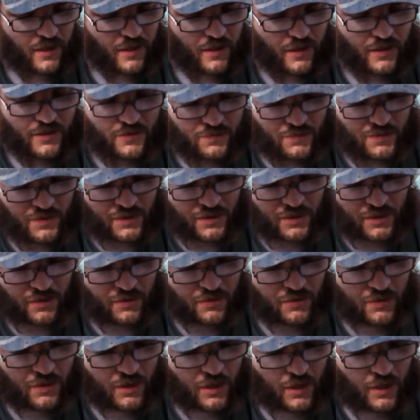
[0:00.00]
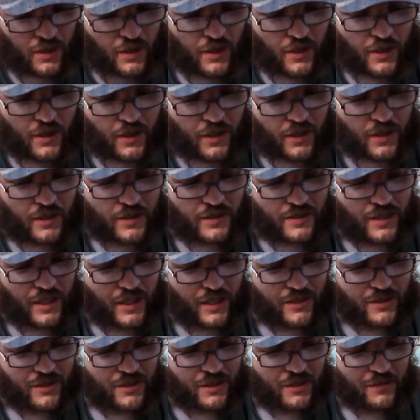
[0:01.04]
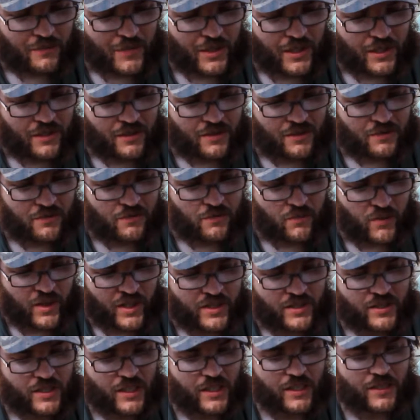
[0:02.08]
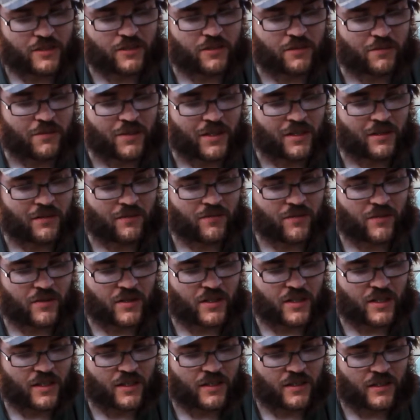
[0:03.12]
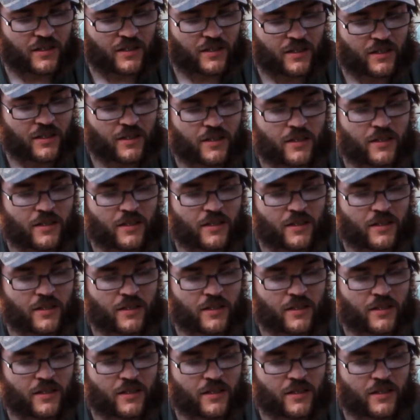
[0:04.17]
This one though is actually marked Winchester Model 400,